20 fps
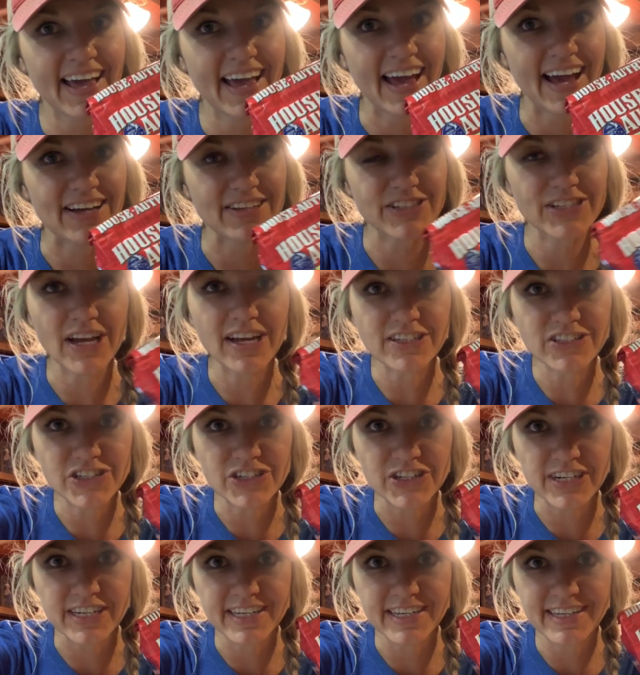House
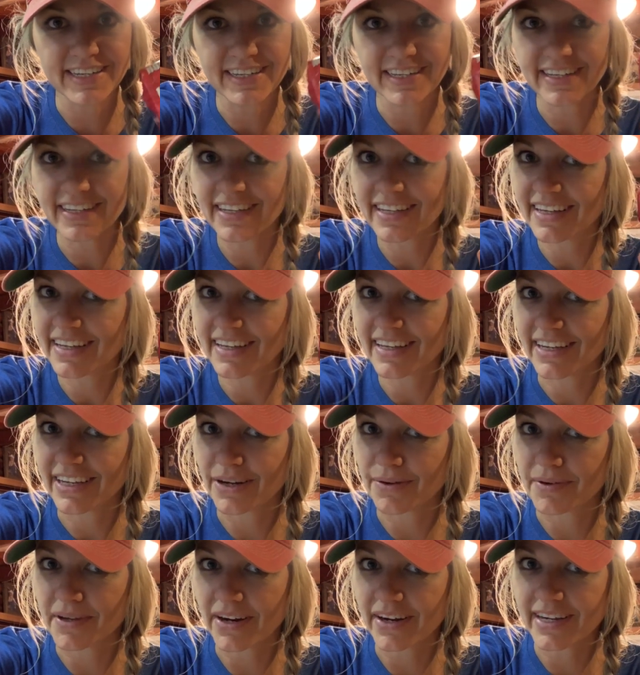Autry.
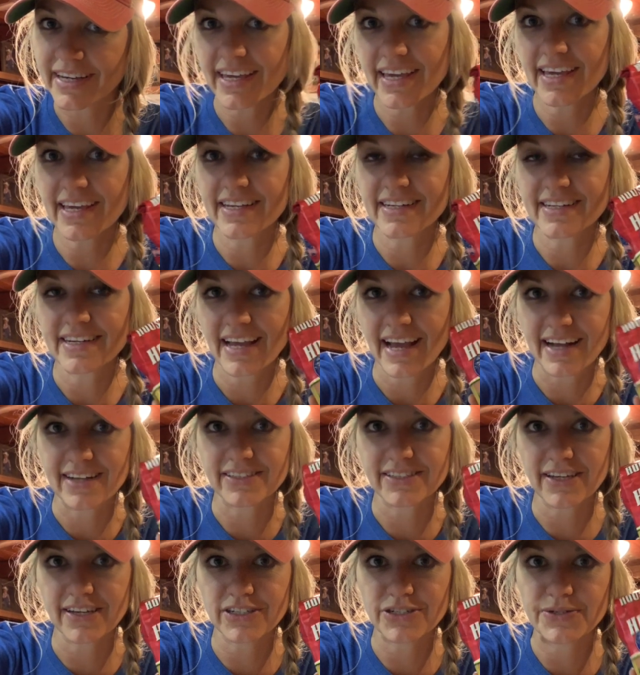Here we are again. House
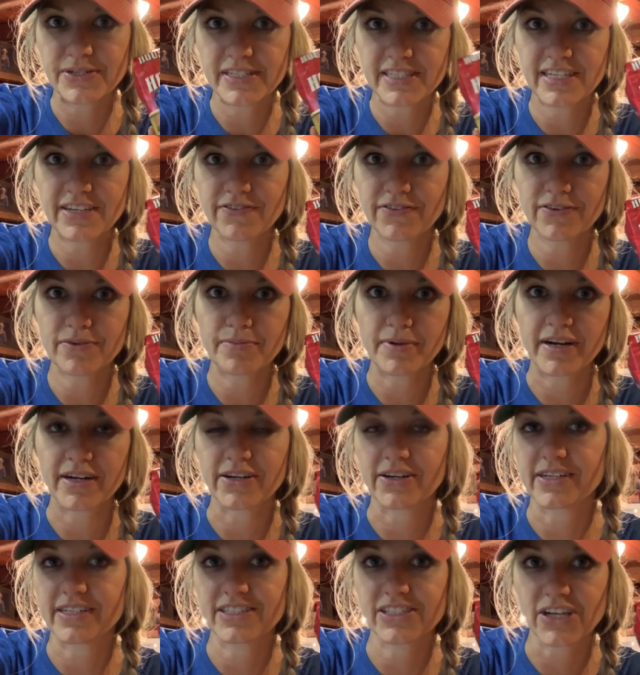Autry Seafood
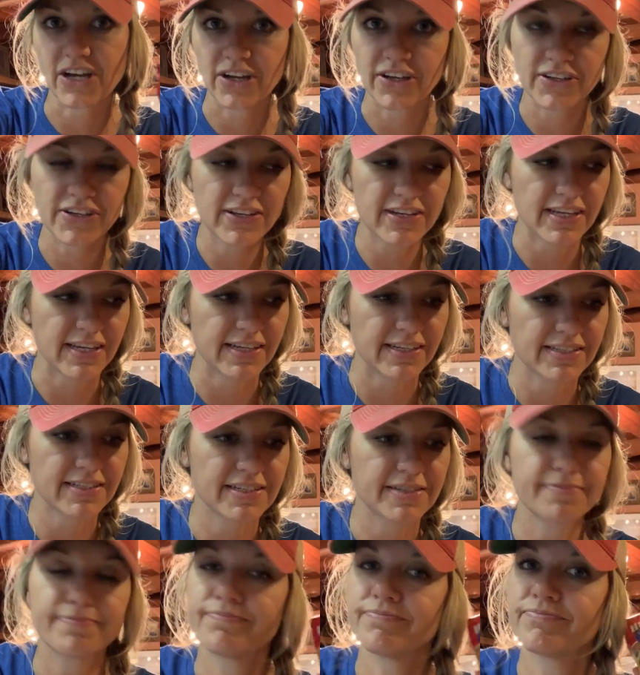Breader. It's all you need.
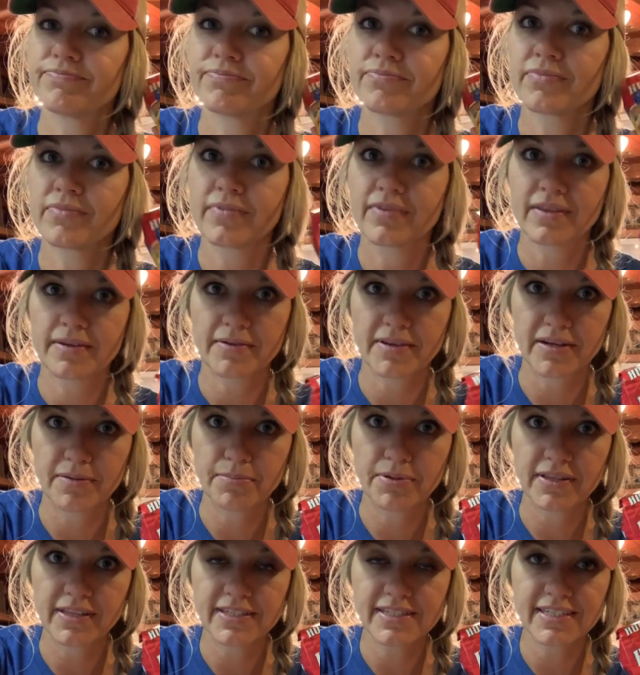I'm going to
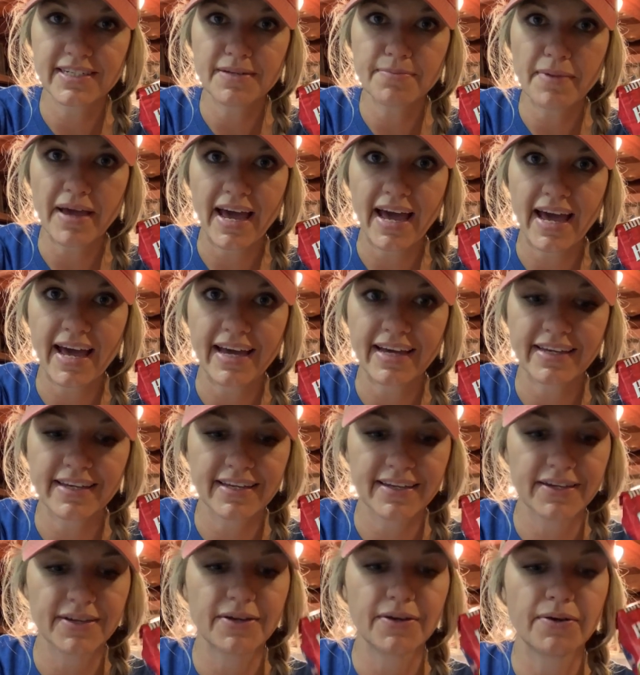put this in a bag.
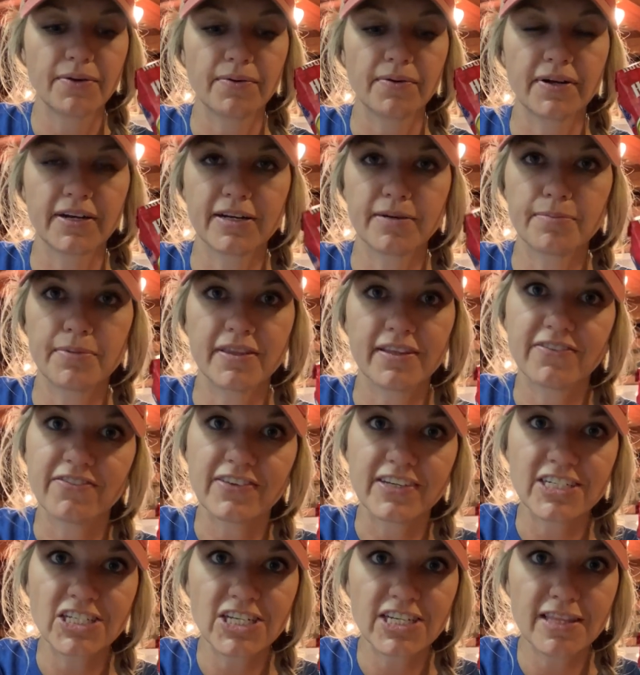We're going to put the
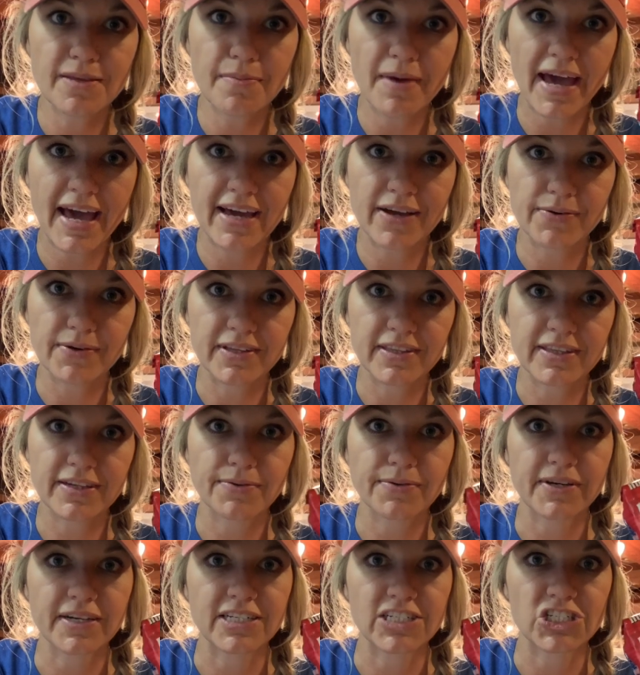fish in the bag with it.
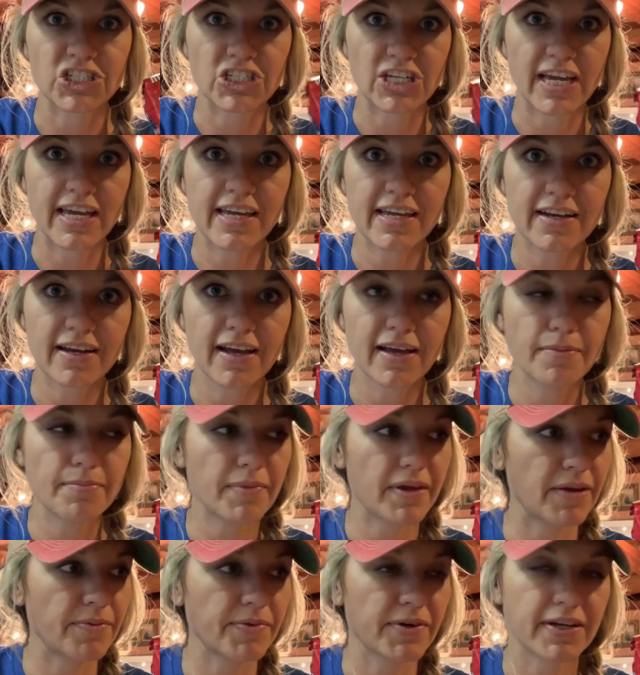We're going to shake it up
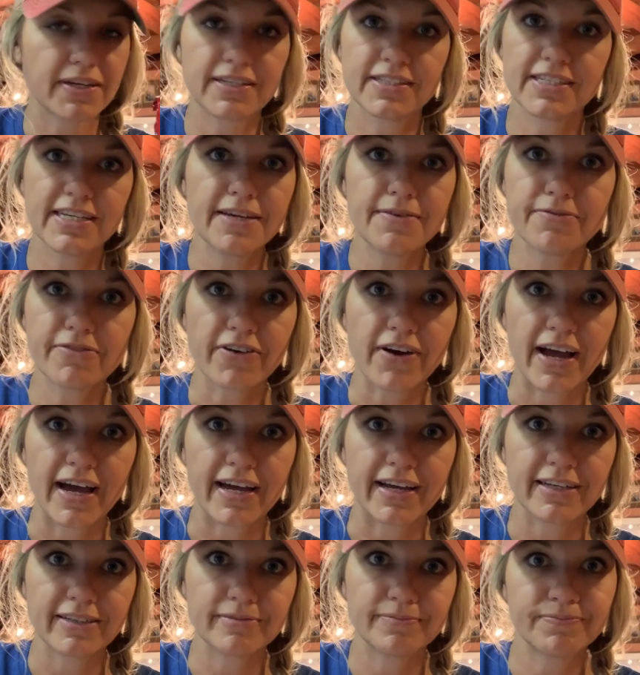and we're going to deep
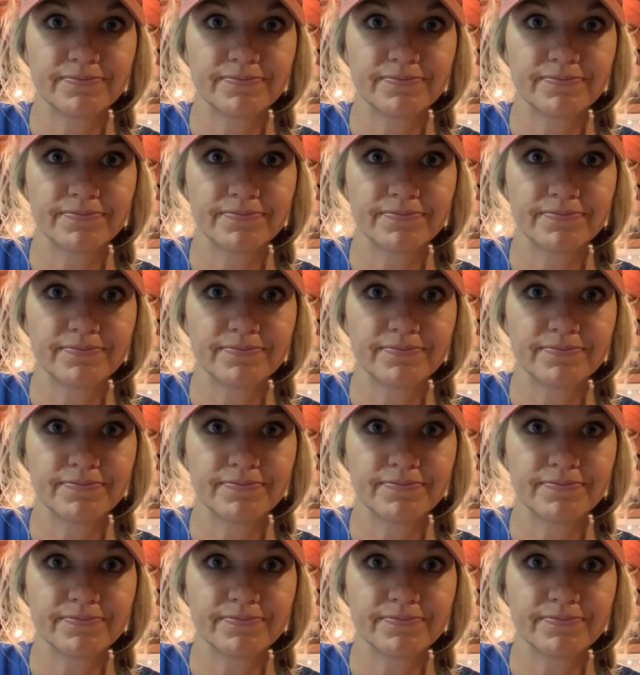fry it